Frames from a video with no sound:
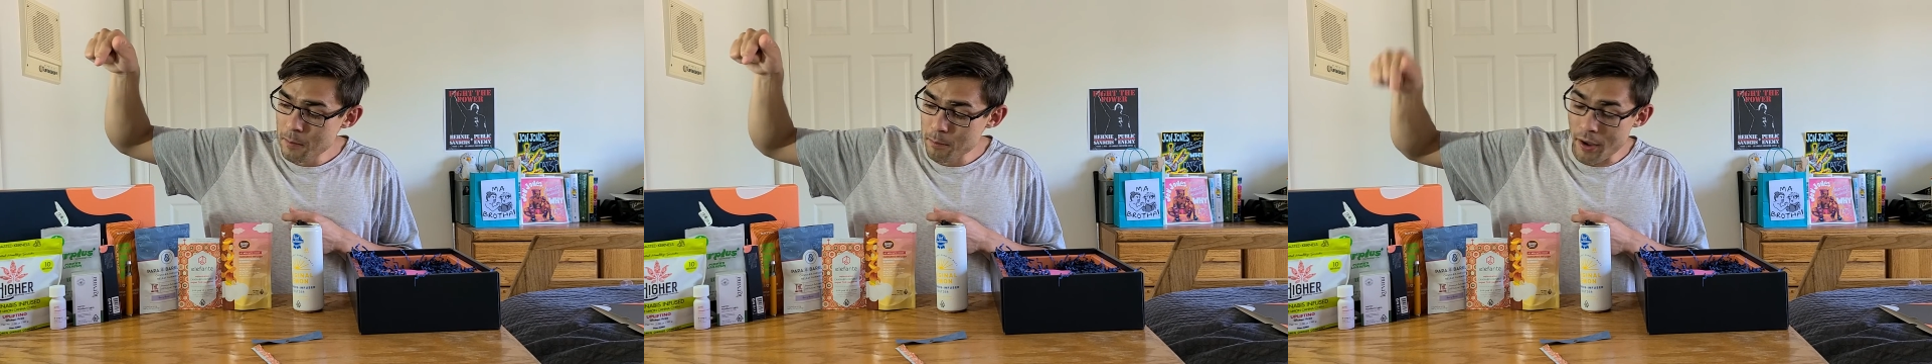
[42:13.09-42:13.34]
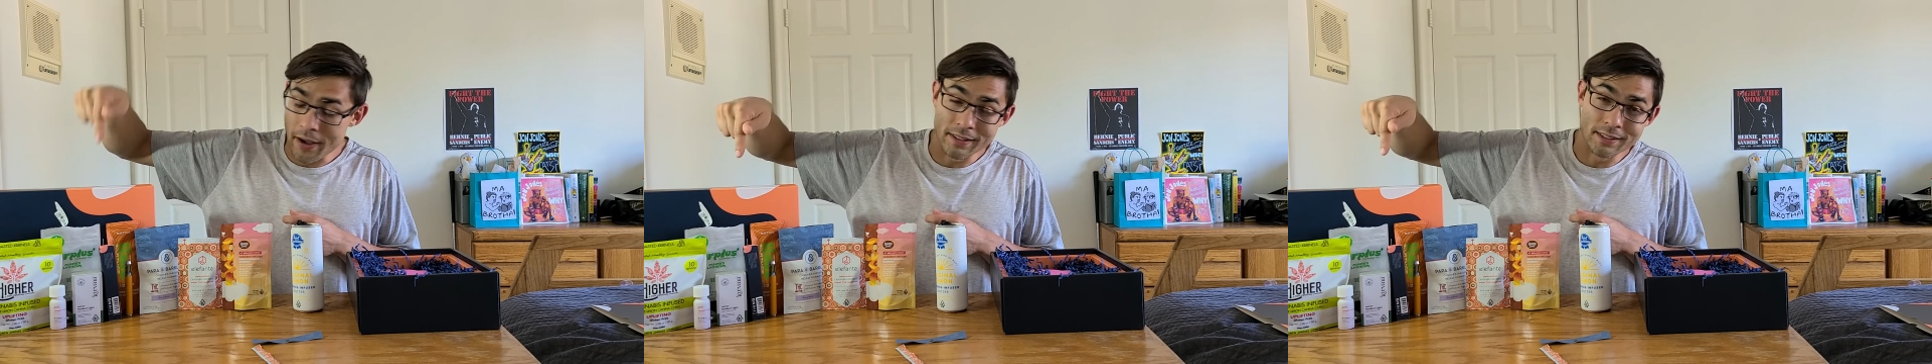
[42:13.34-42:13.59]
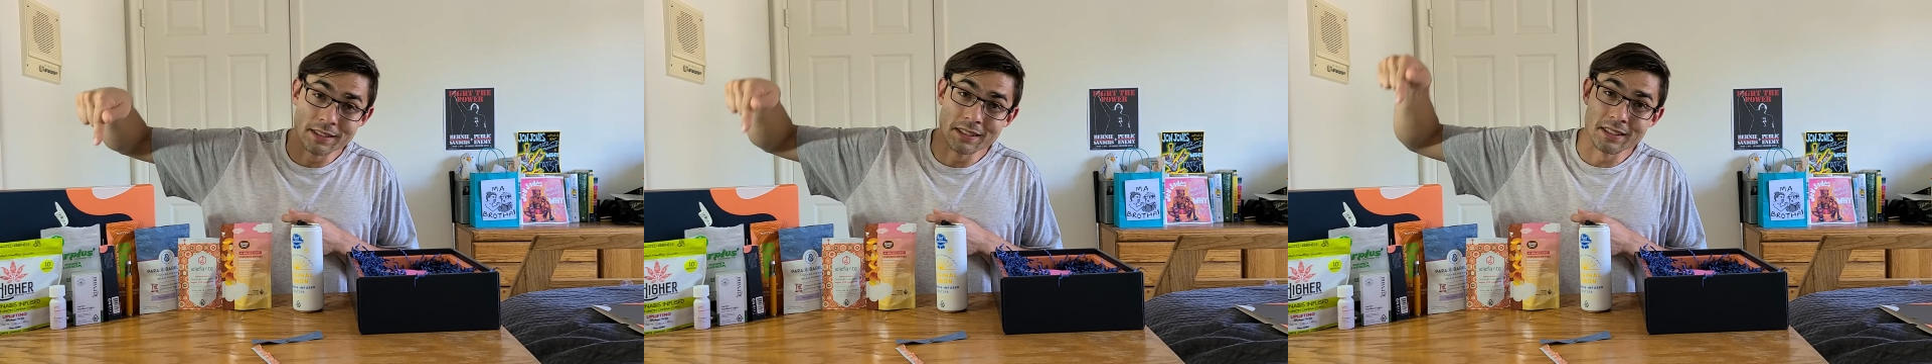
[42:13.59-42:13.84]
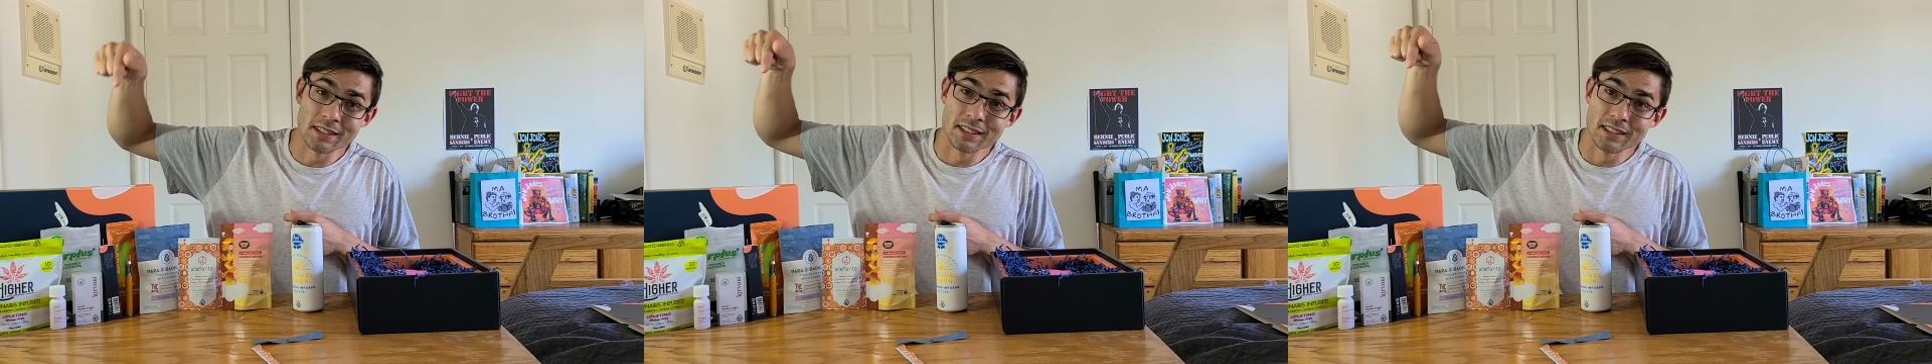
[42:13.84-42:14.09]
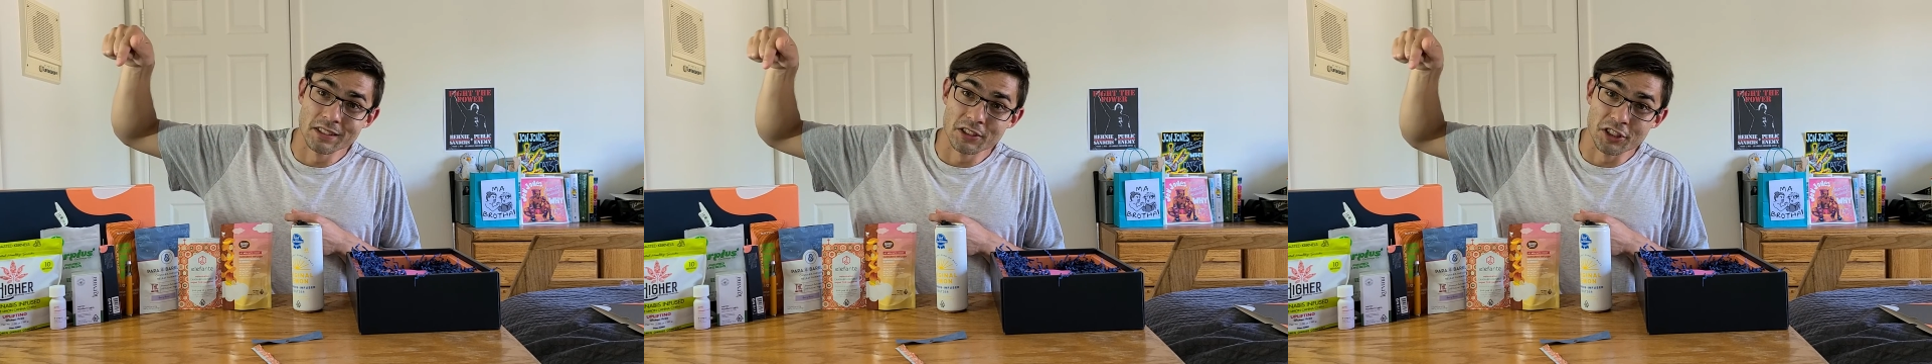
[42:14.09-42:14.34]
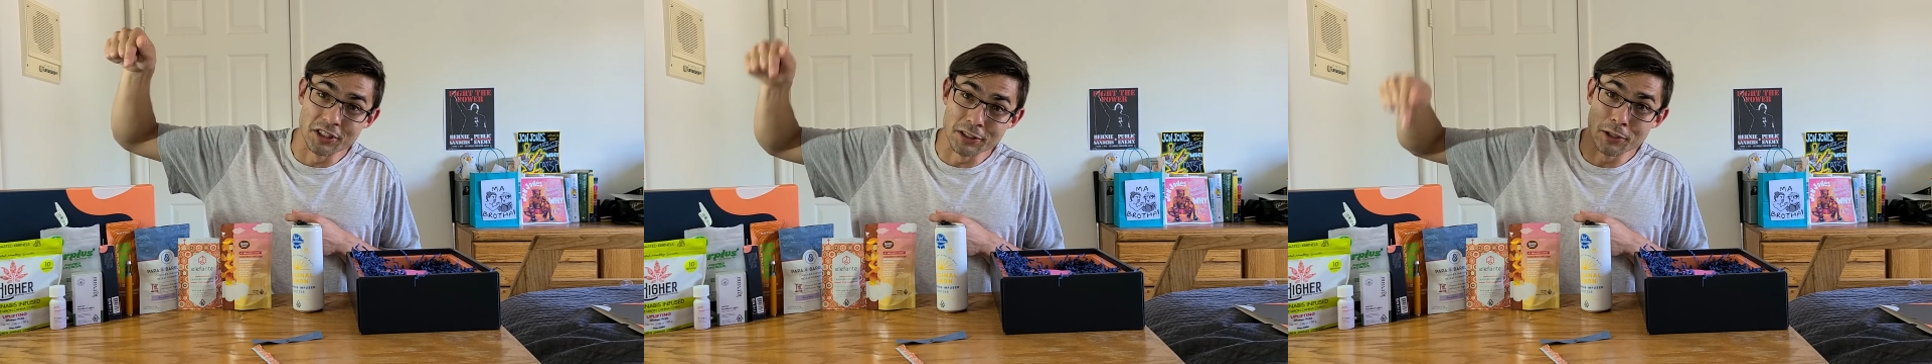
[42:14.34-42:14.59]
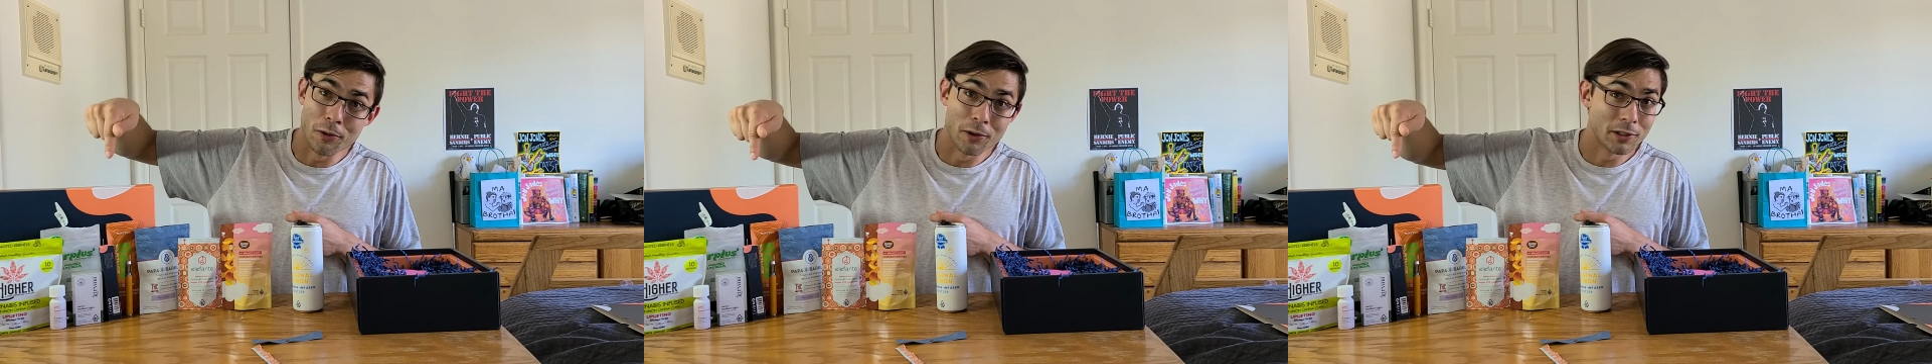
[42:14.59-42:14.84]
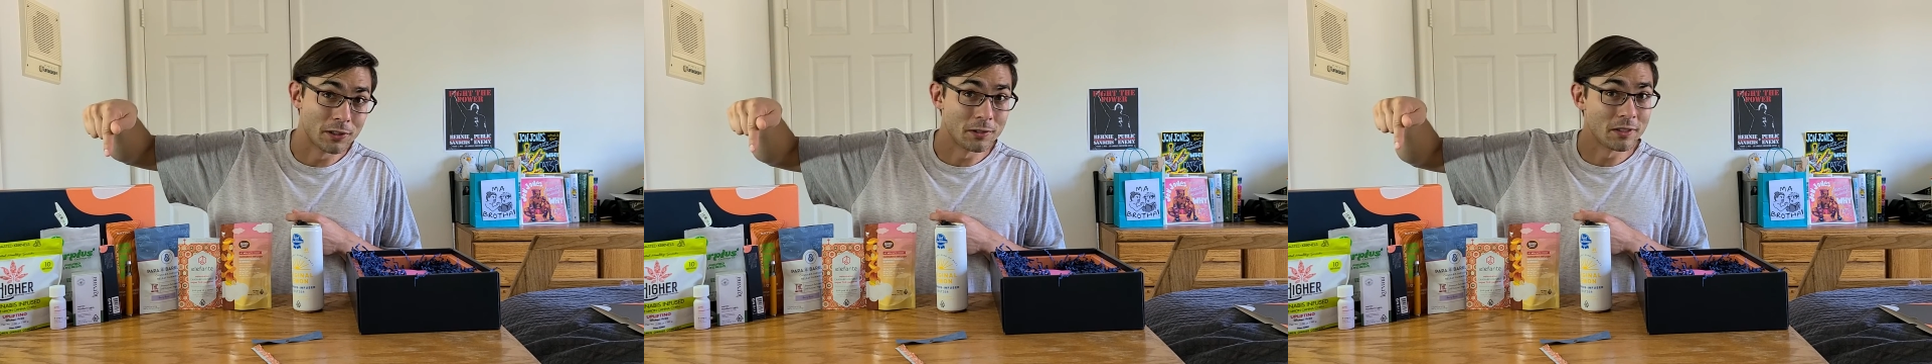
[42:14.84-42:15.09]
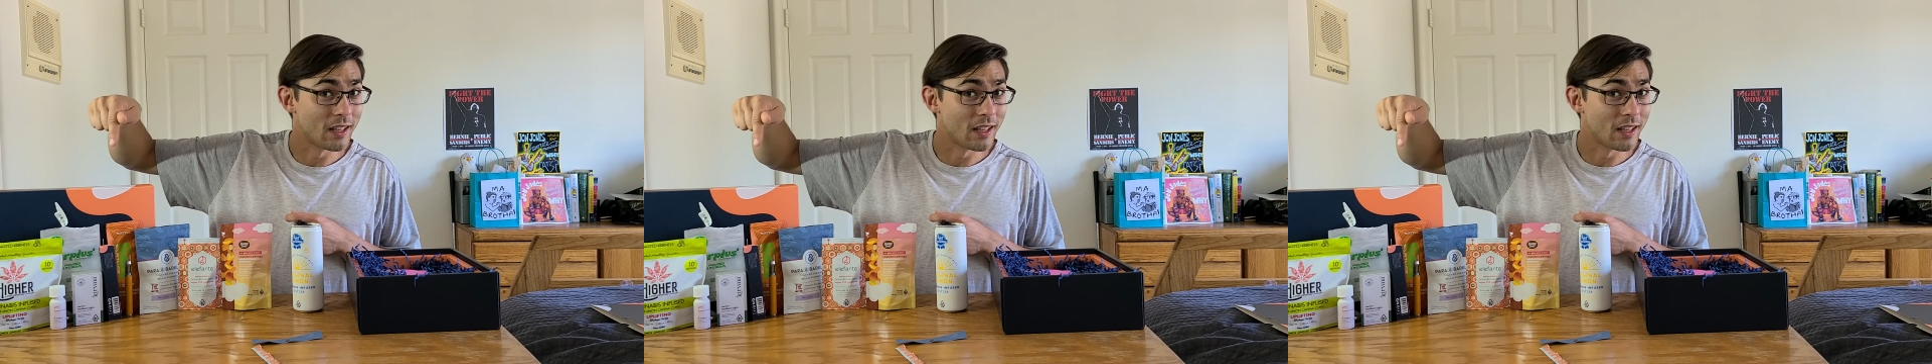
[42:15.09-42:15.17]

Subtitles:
Potli chili oil